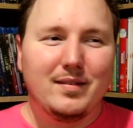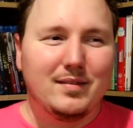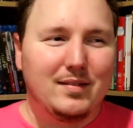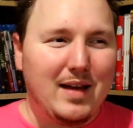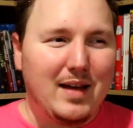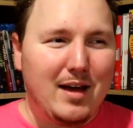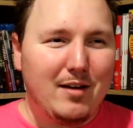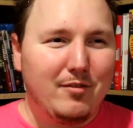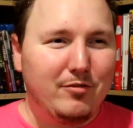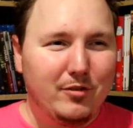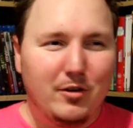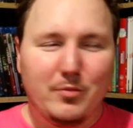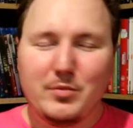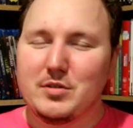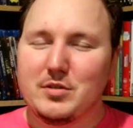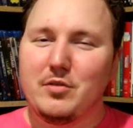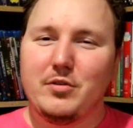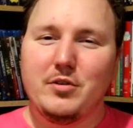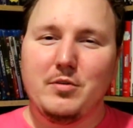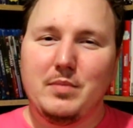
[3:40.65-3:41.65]
that film was
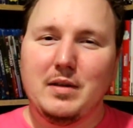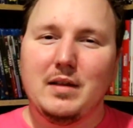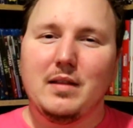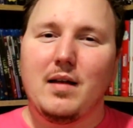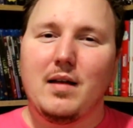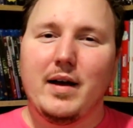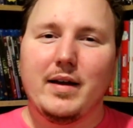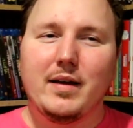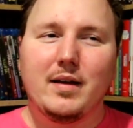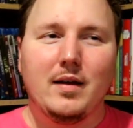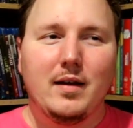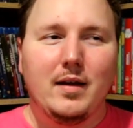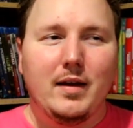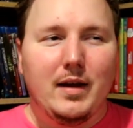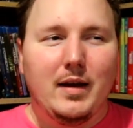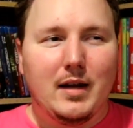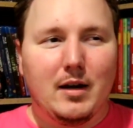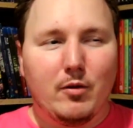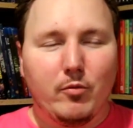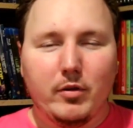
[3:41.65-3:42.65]
going to be like,
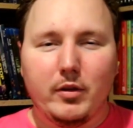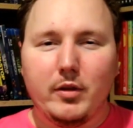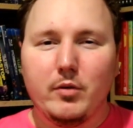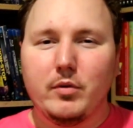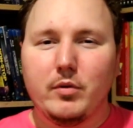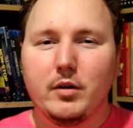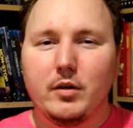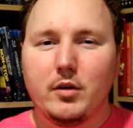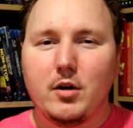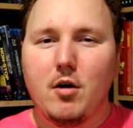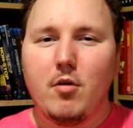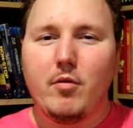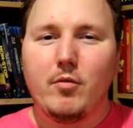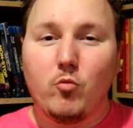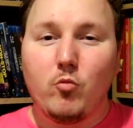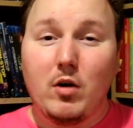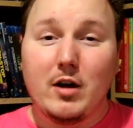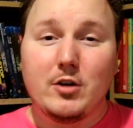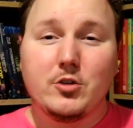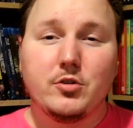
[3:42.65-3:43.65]
and I really want to go and
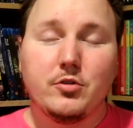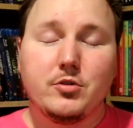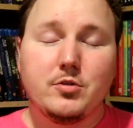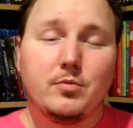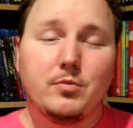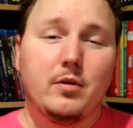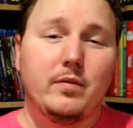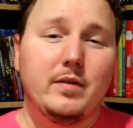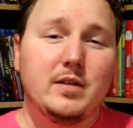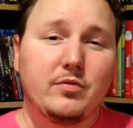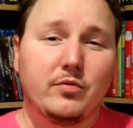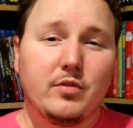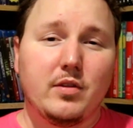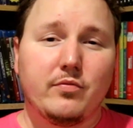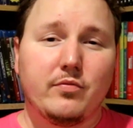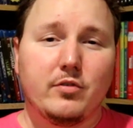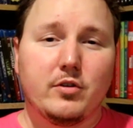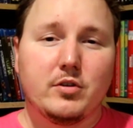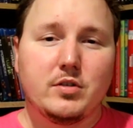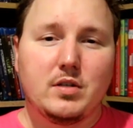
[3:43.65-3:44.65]
watch those movies for the
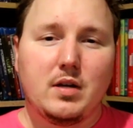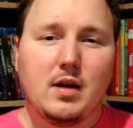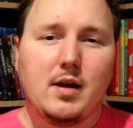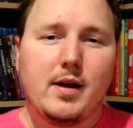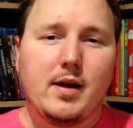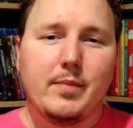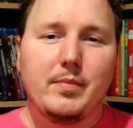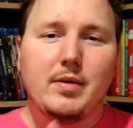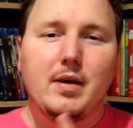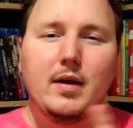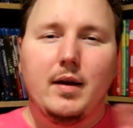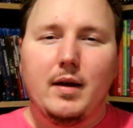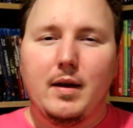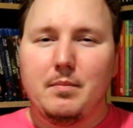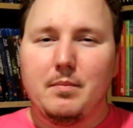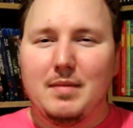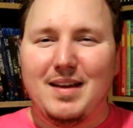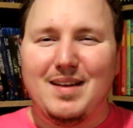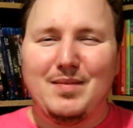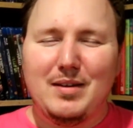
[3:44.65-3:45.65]
first time,
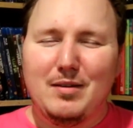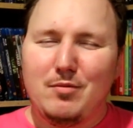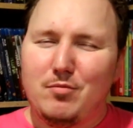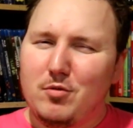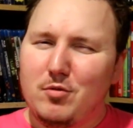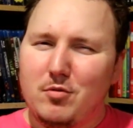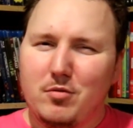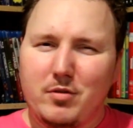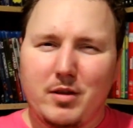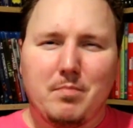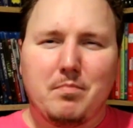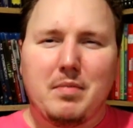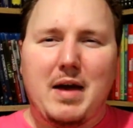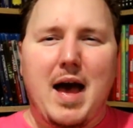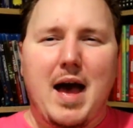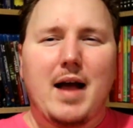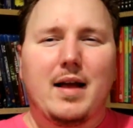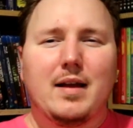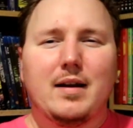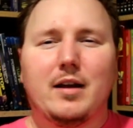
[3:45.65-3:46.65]
and maybe we'll get
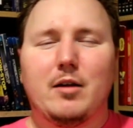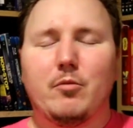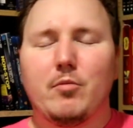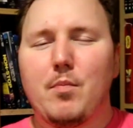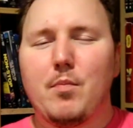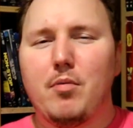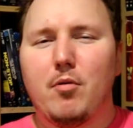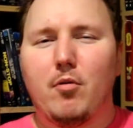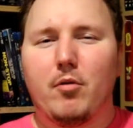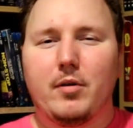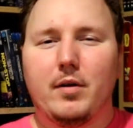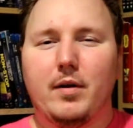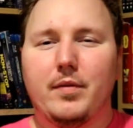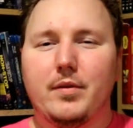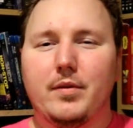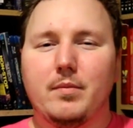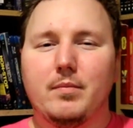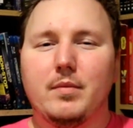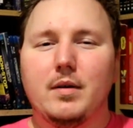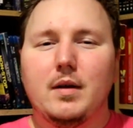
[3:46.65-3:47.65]
back and I can report on
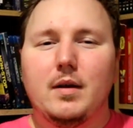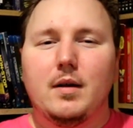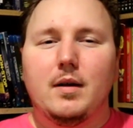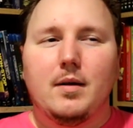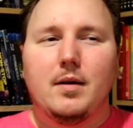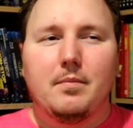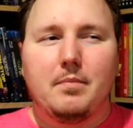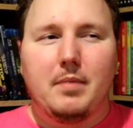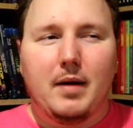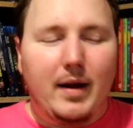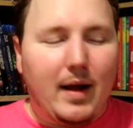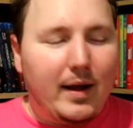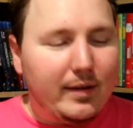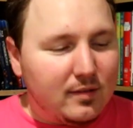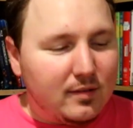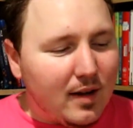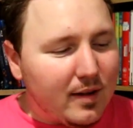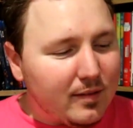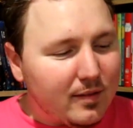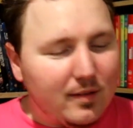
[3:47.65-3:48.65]
them. But I
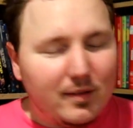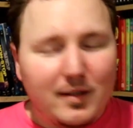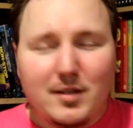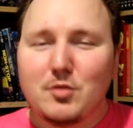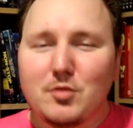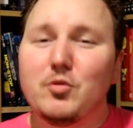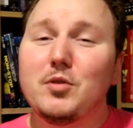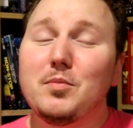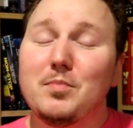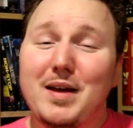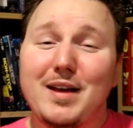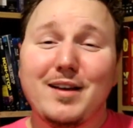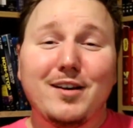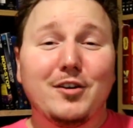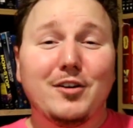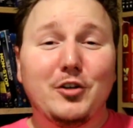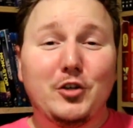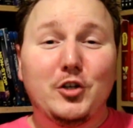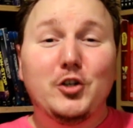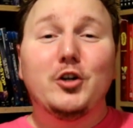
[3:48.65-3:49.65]
thought that this would make a
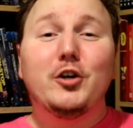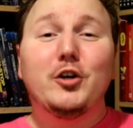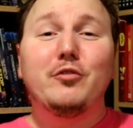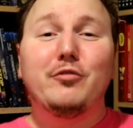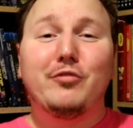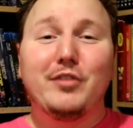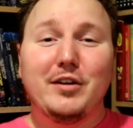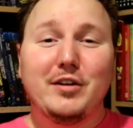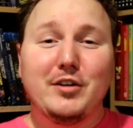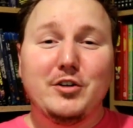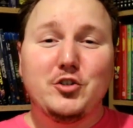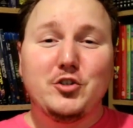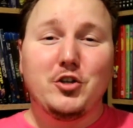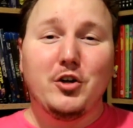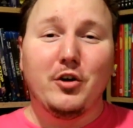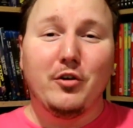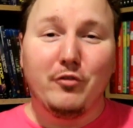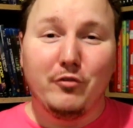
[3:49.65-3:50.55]
good vintage